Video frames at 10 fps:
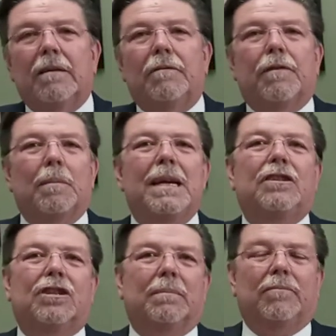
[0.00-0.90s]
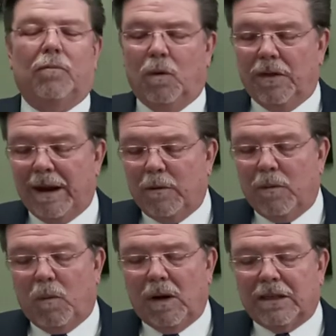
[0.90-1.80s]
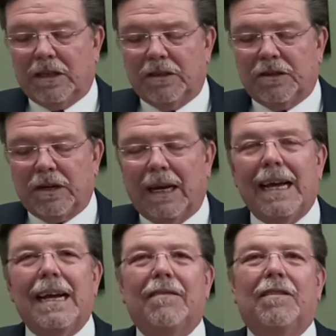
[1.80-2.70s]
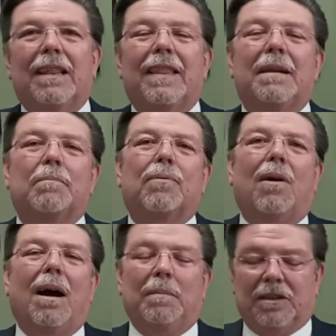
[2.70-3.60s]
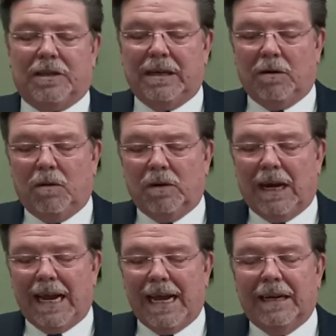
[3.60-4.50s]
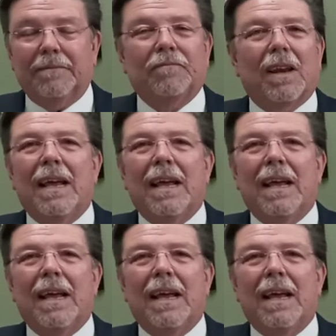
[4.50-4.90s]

from Egypt, where they were once enslaved and then promised their own land.